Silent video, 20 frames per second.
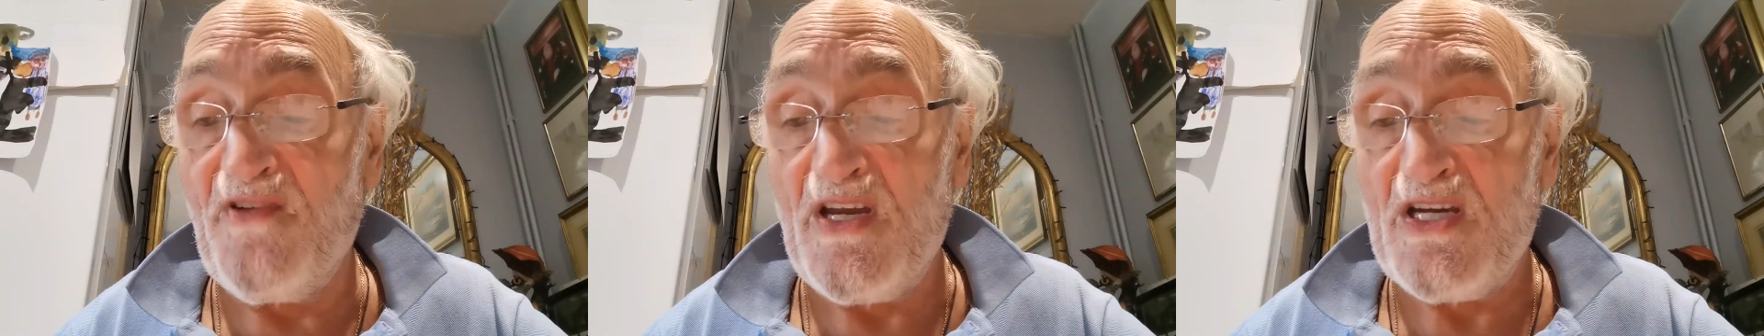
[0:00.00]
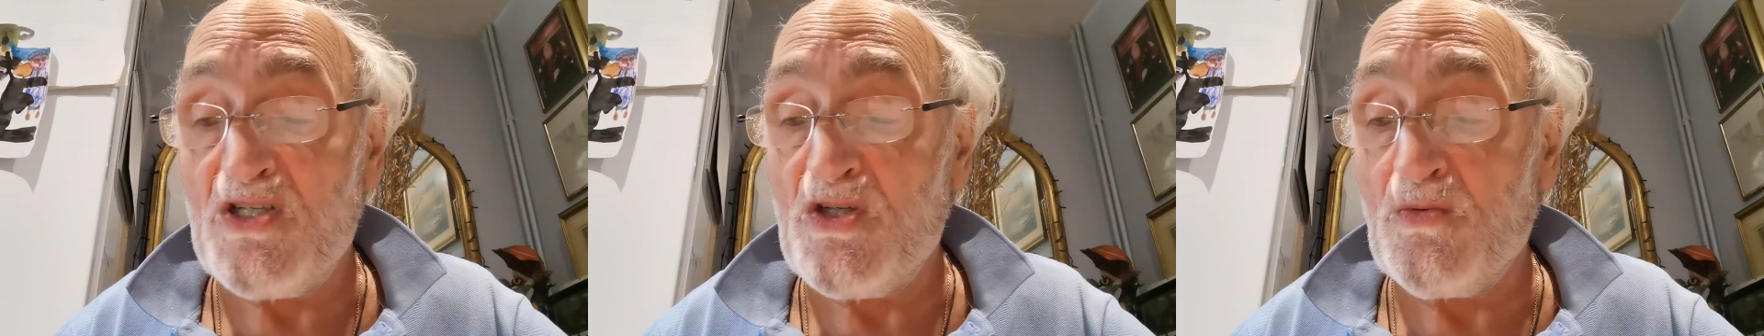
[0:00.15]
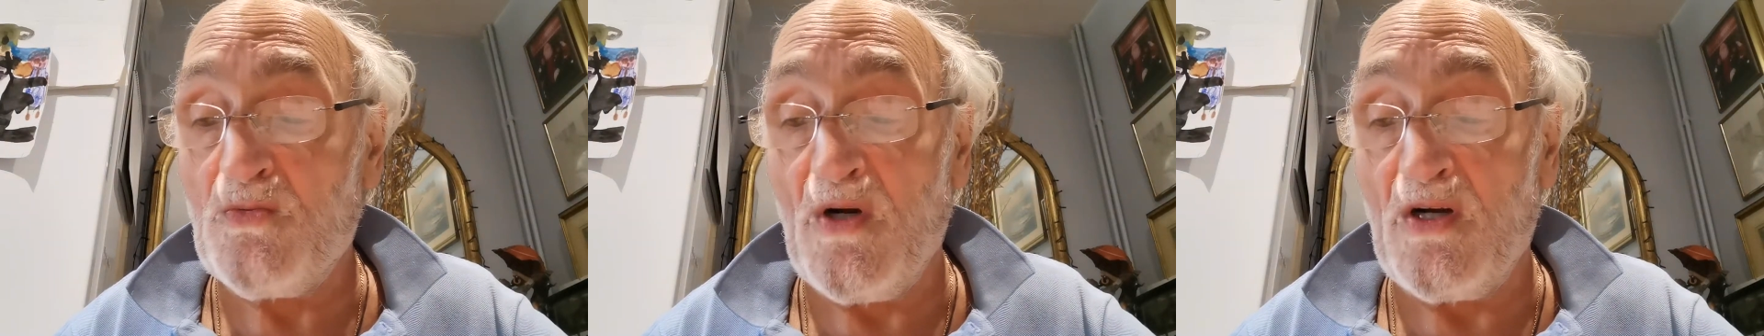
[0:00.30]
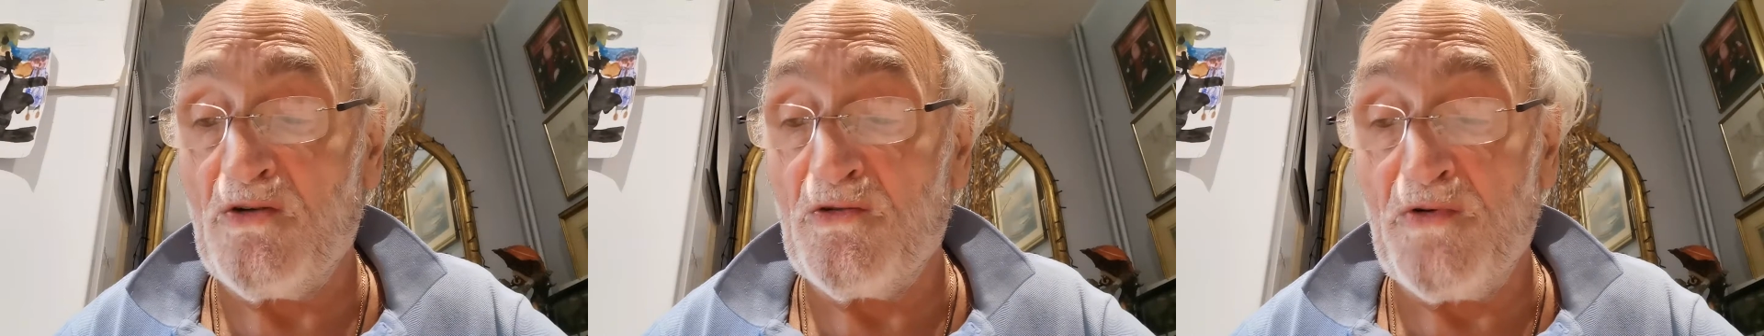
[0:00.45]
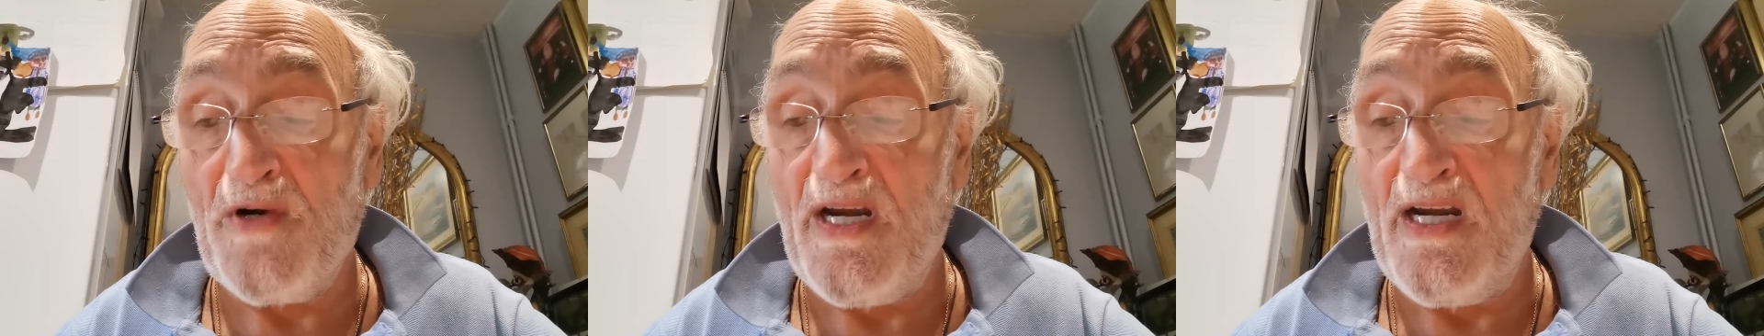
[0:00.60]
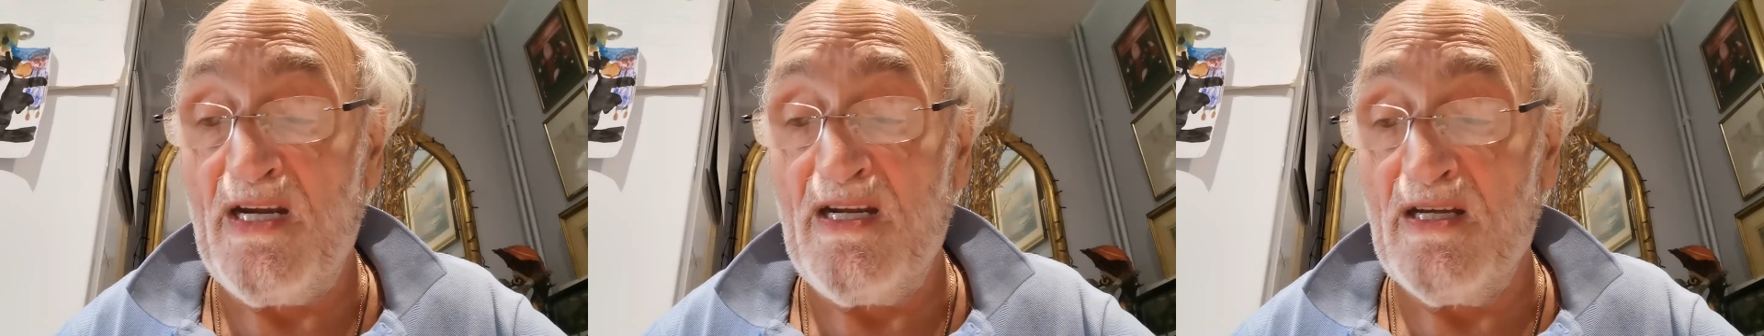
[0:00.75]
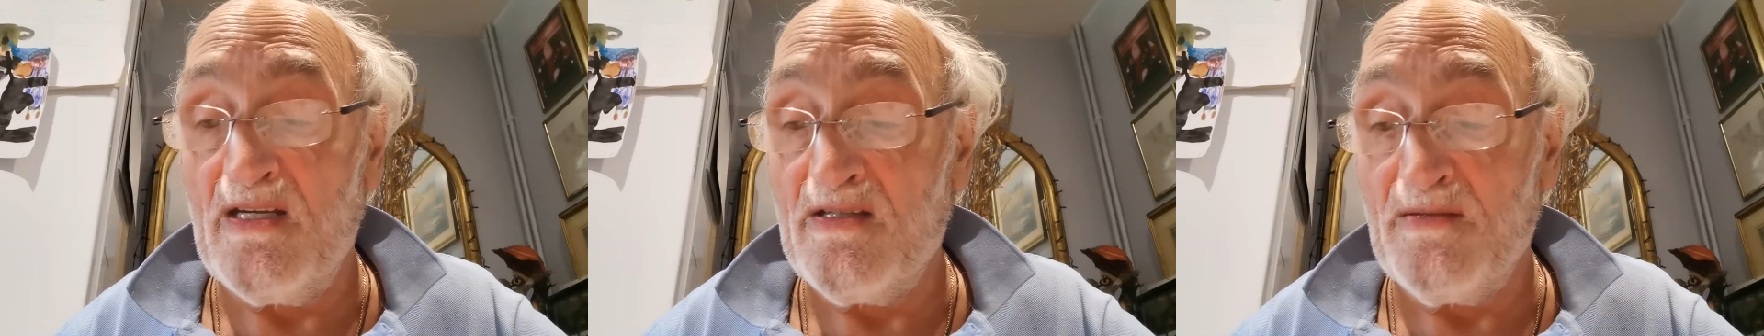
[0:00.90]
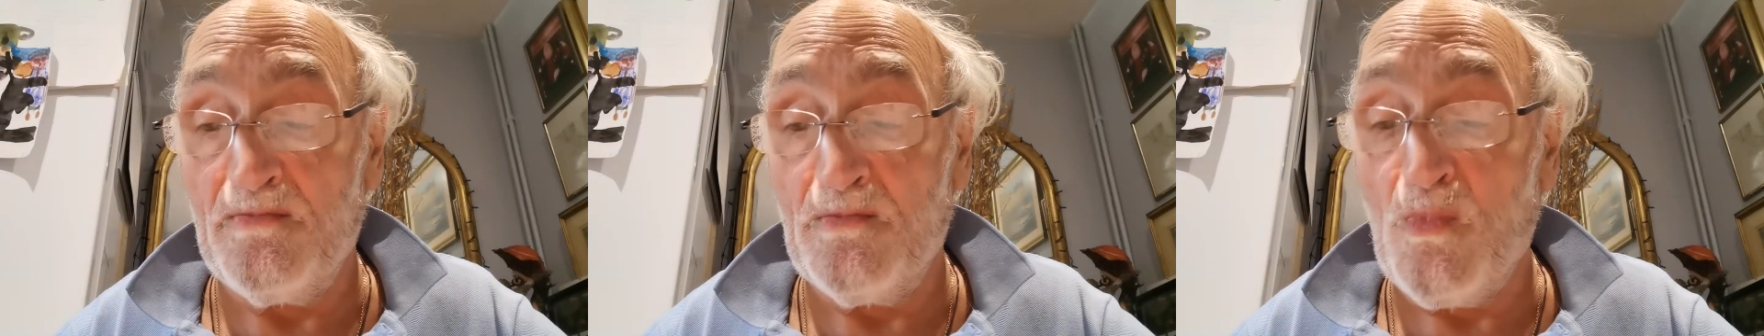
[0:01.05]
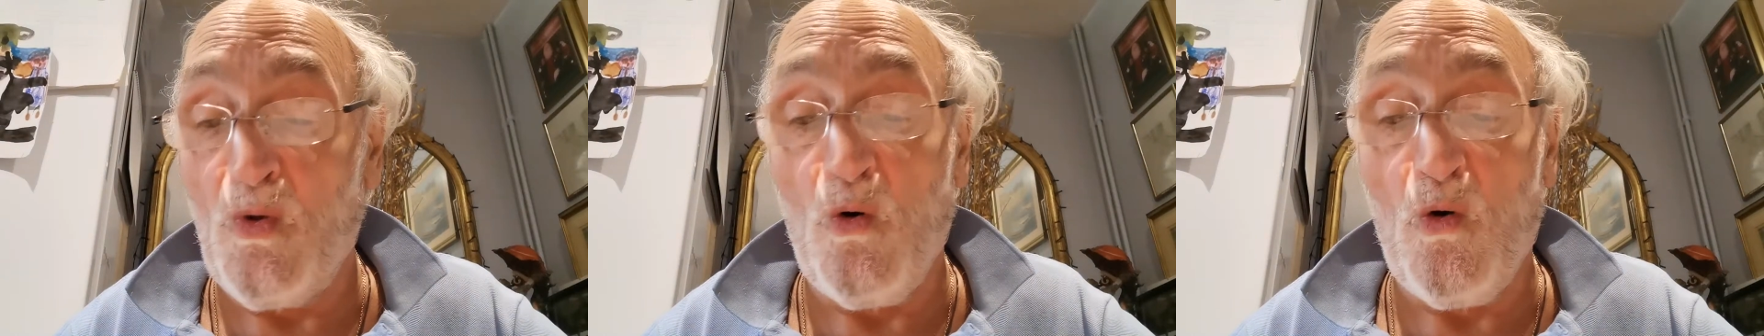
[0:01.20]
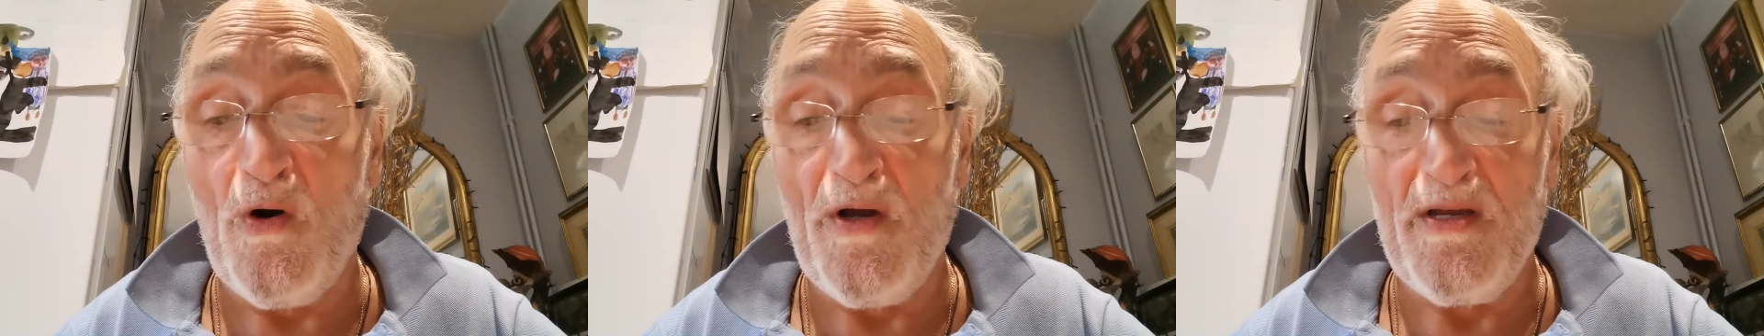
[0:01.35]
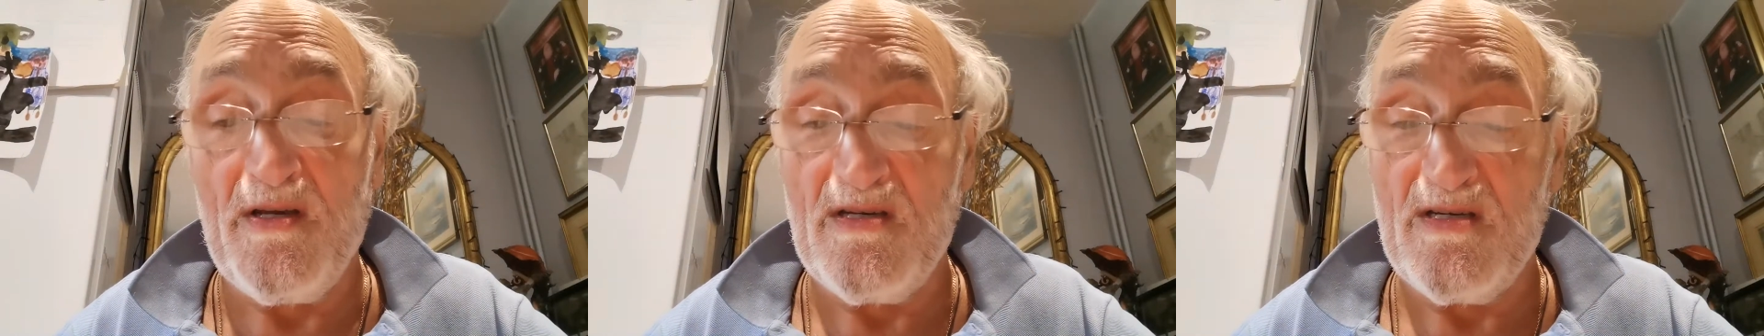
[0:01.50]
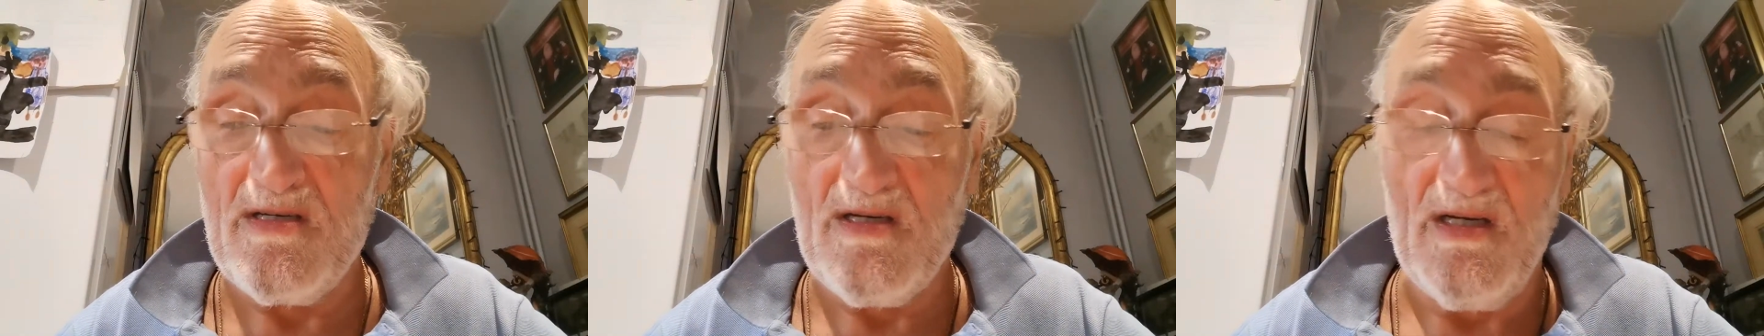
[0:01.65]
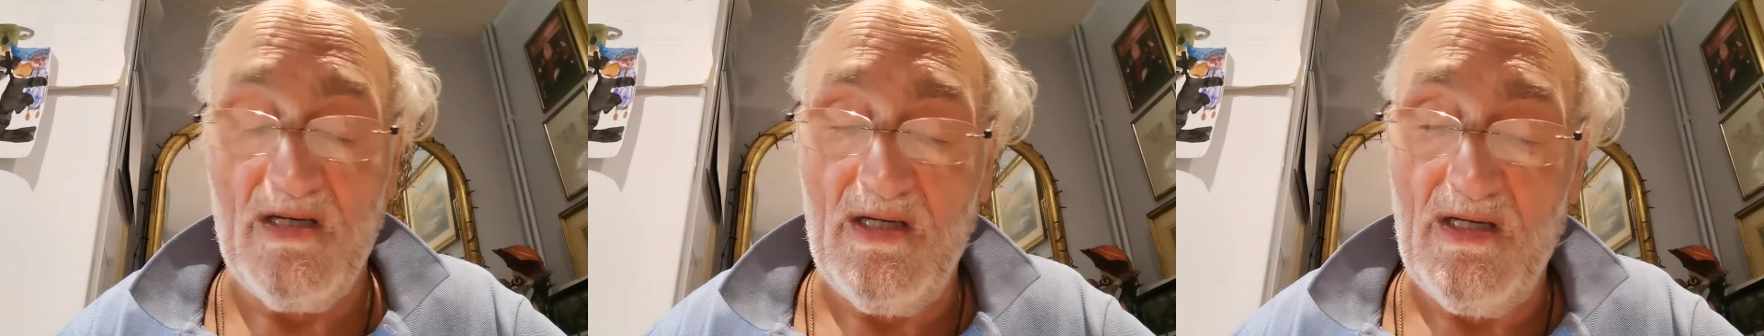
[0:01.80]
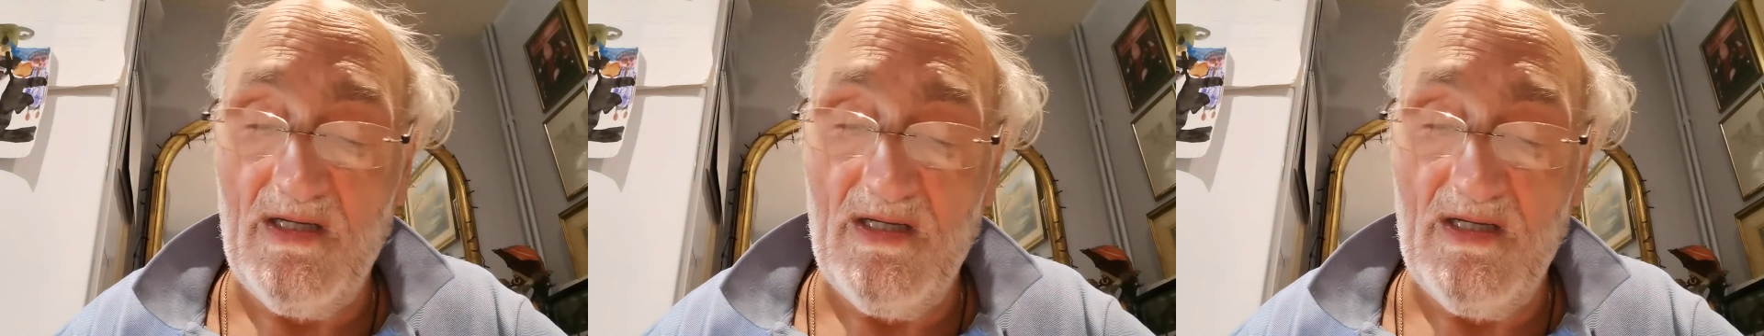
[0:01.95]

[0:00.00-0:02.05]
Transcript: fish were greedier than boys.